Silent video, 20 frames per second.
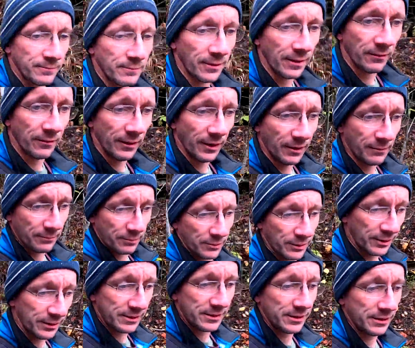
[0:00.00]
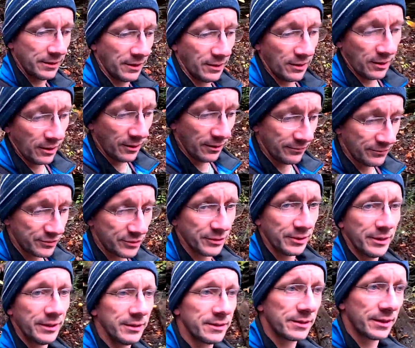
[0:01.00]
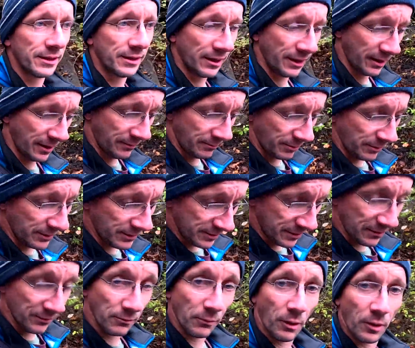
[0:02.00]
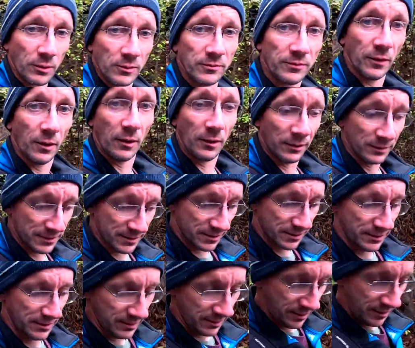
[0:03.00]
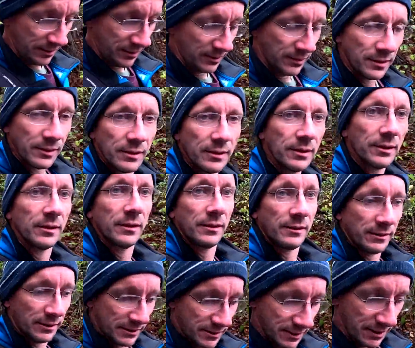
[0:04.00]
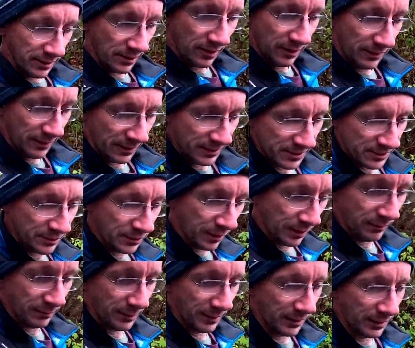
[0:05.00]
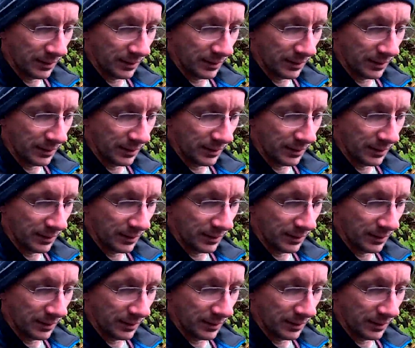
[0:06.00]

I've got plenty of trees and plenty of waterfalls to see on this trip.